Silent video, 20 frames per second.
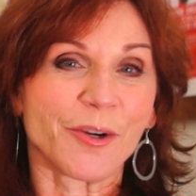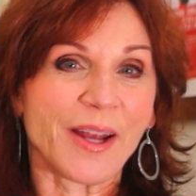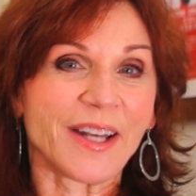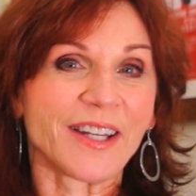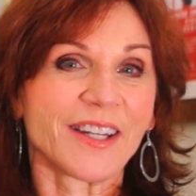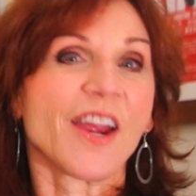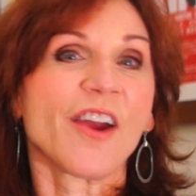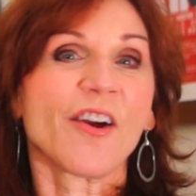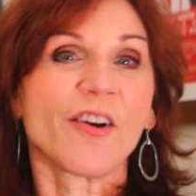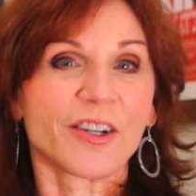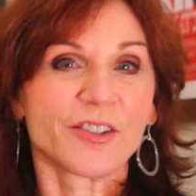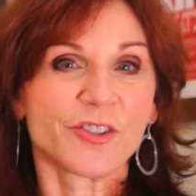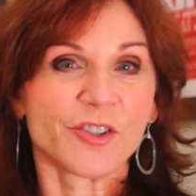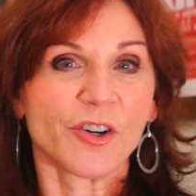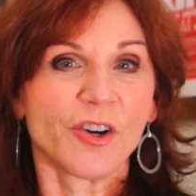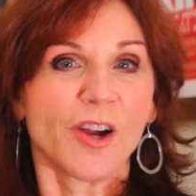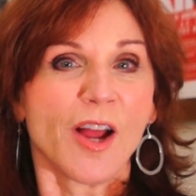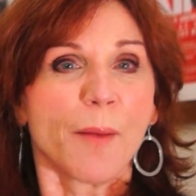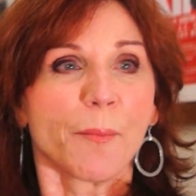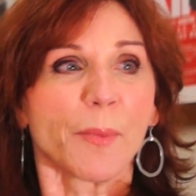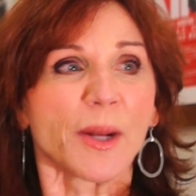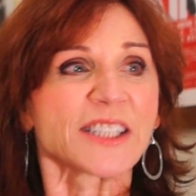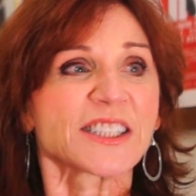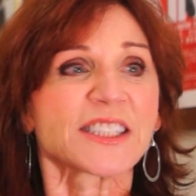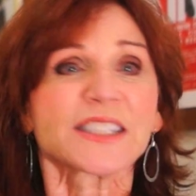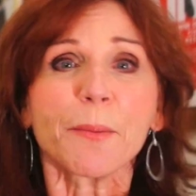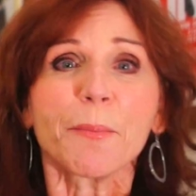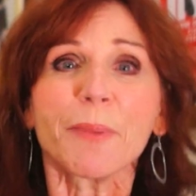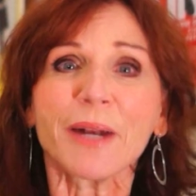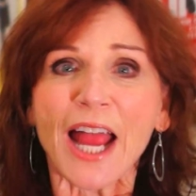a great character, but it's
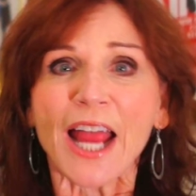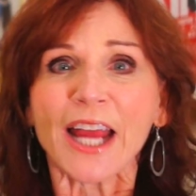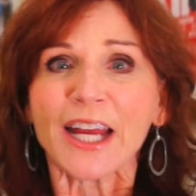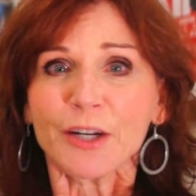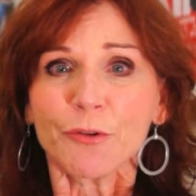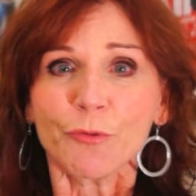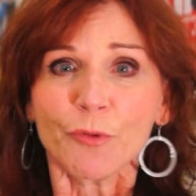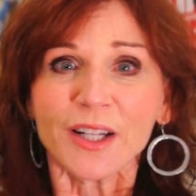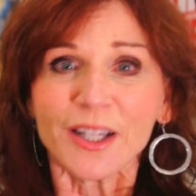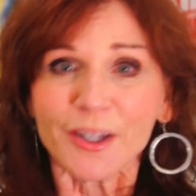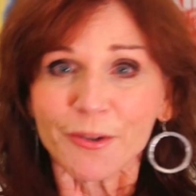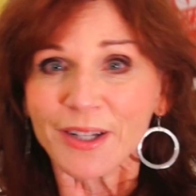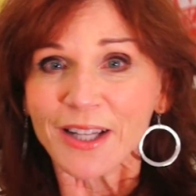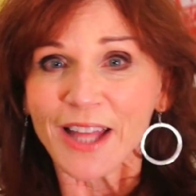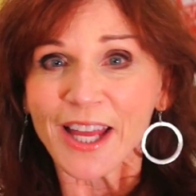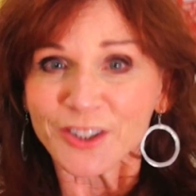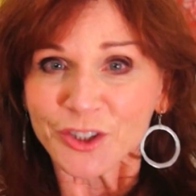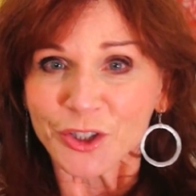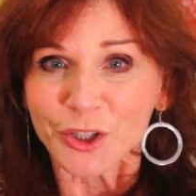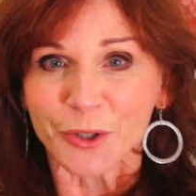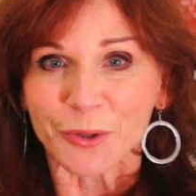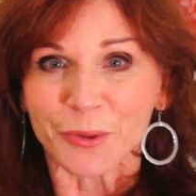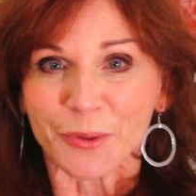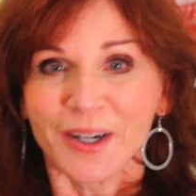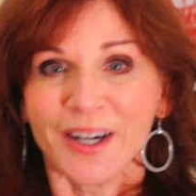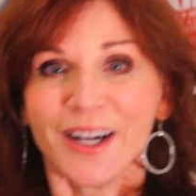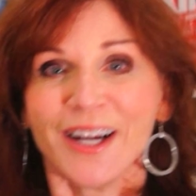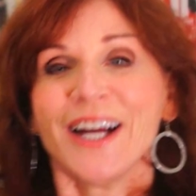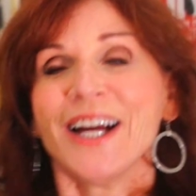somebody I can really relate to.